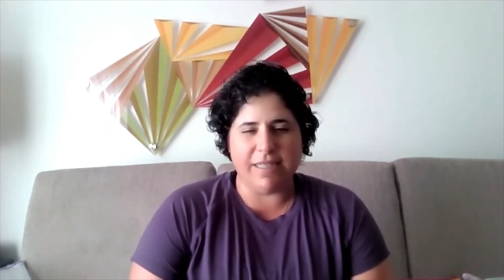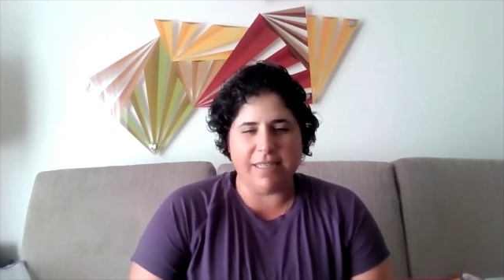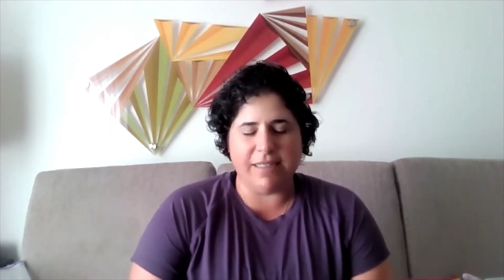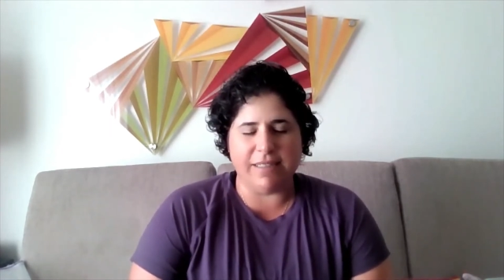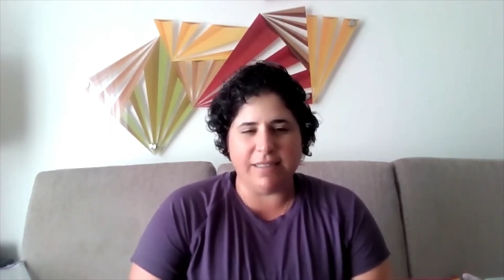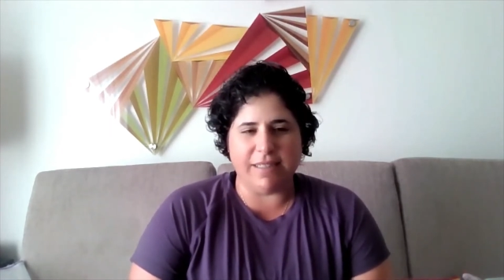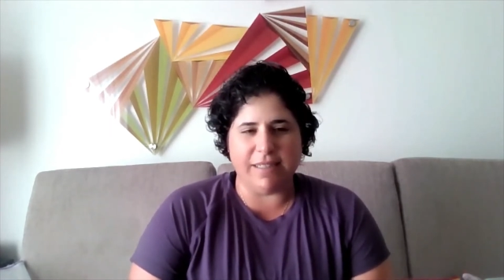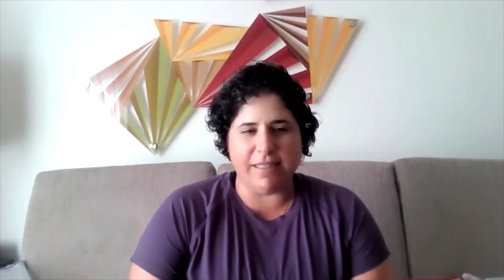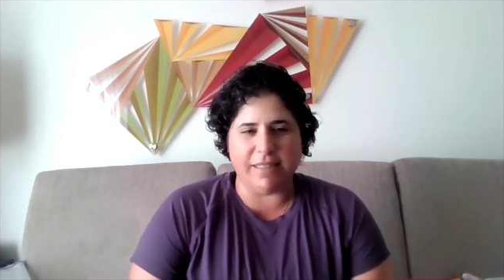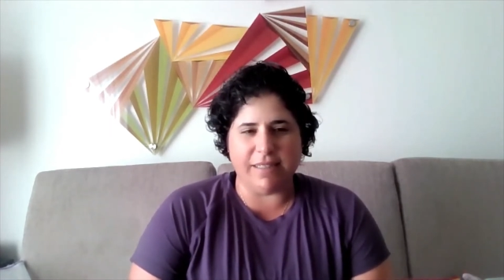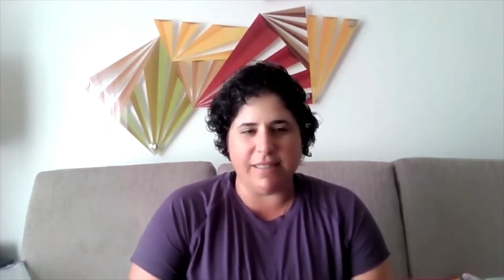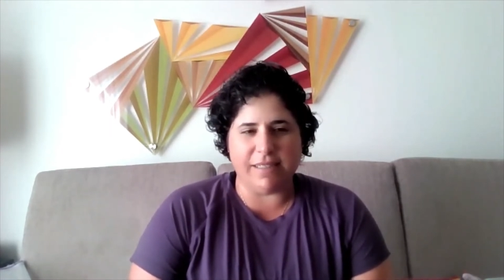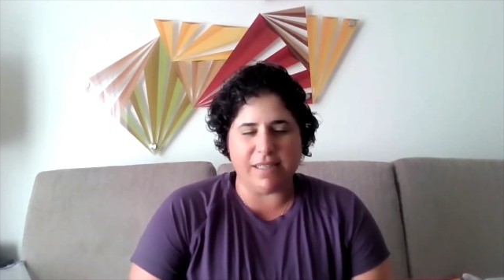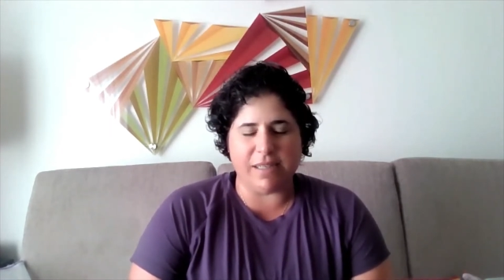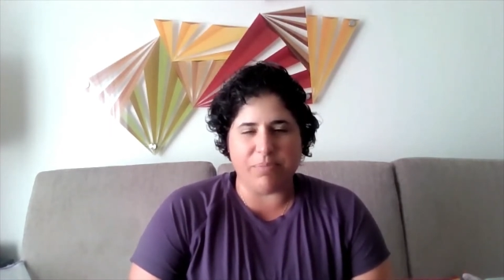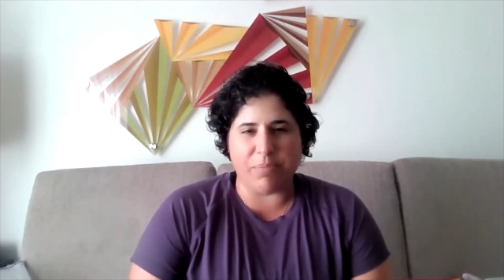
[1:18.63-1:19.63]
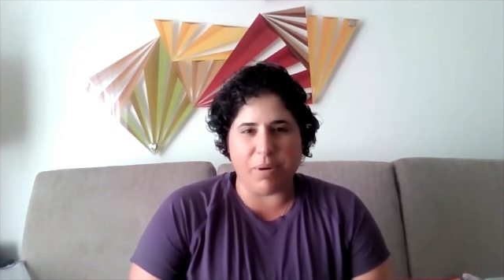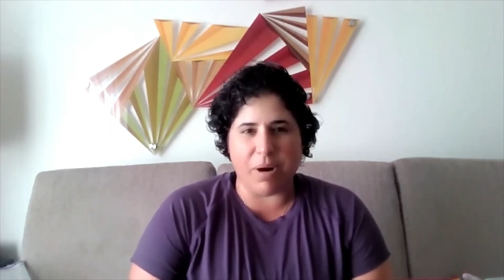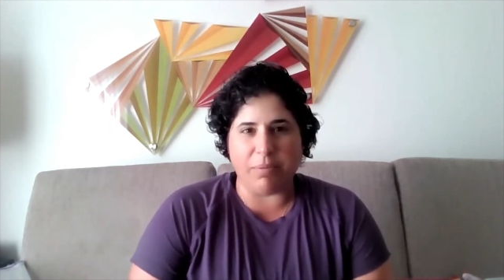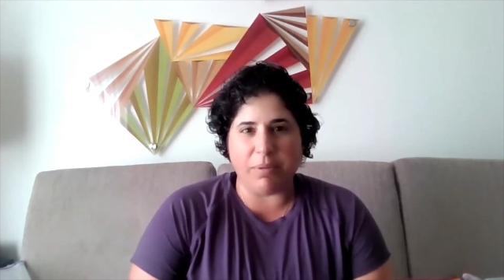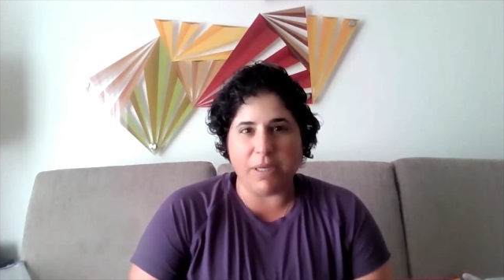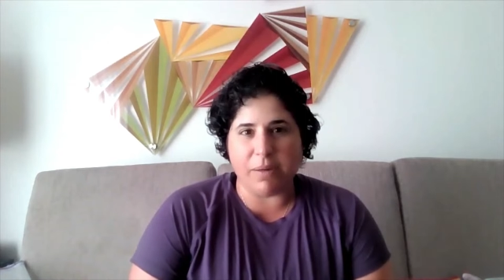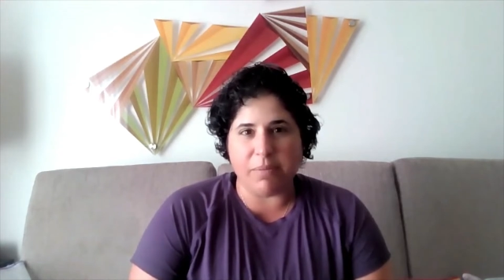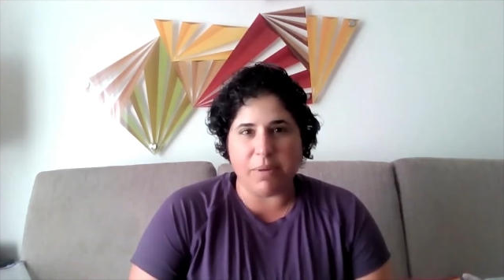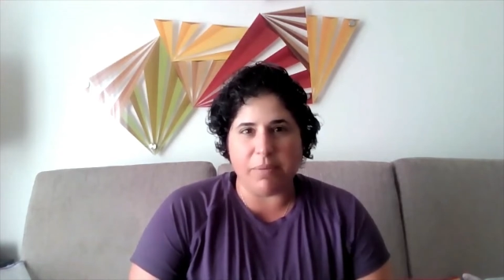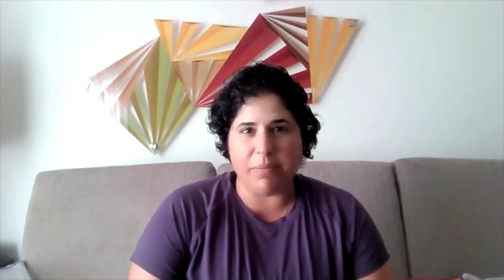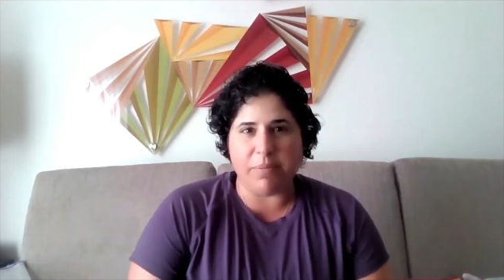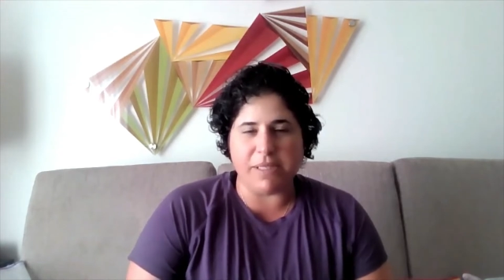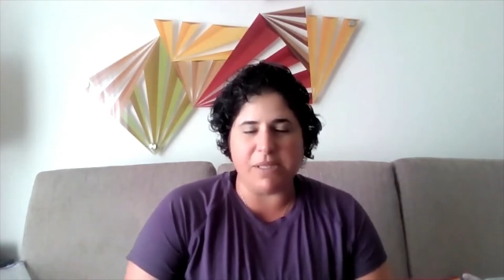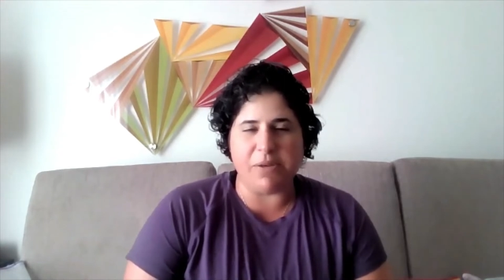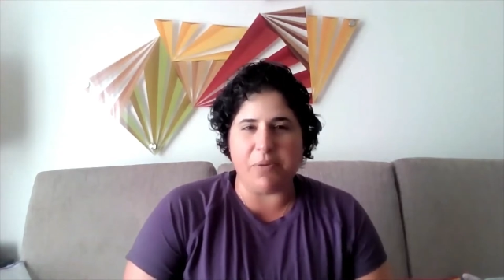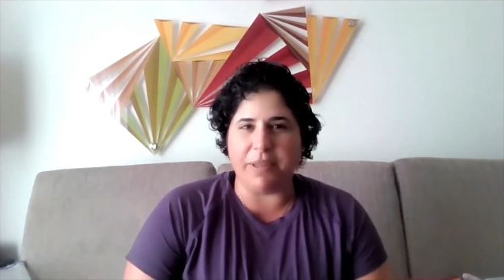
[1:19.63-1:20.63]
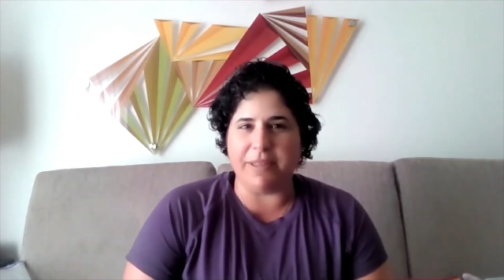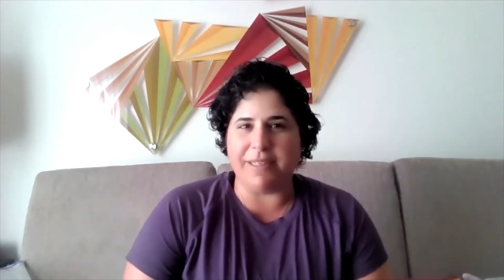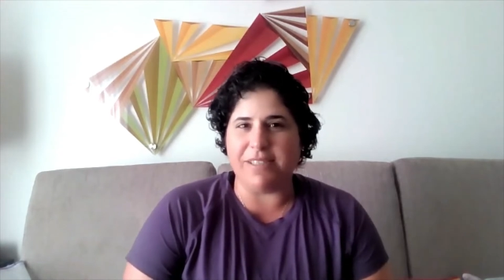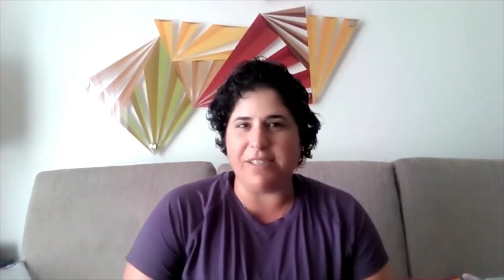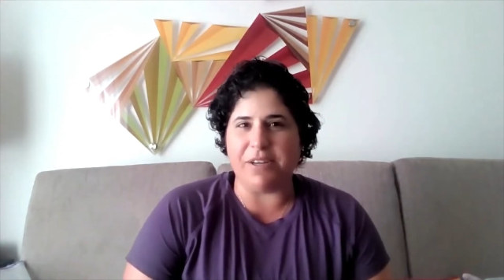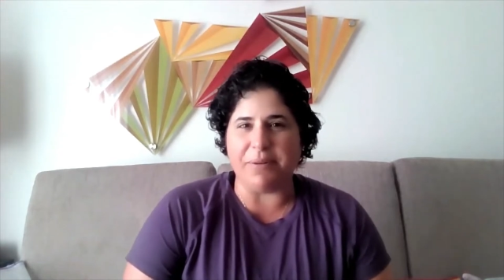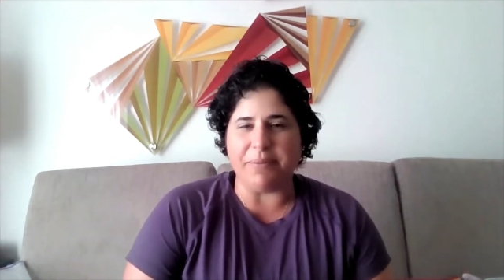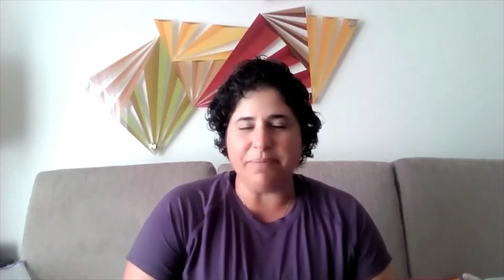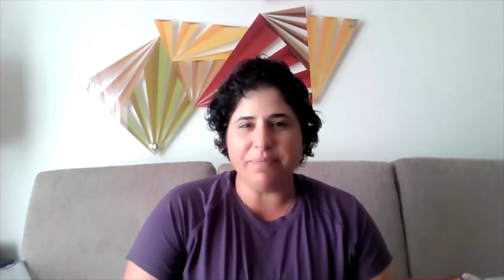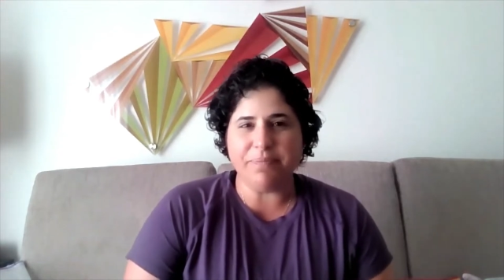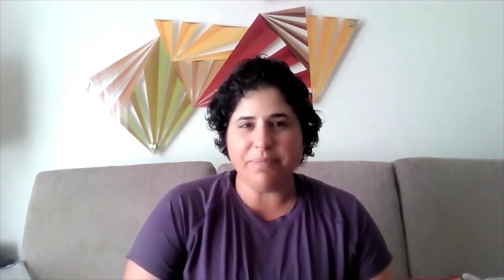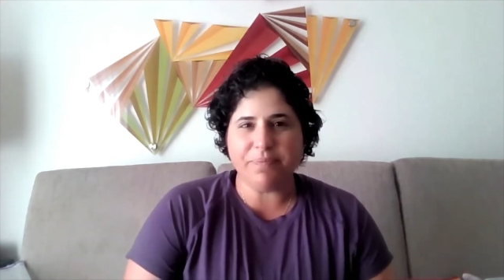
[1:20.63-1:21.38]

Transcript: It's probably going to be a busy one this year.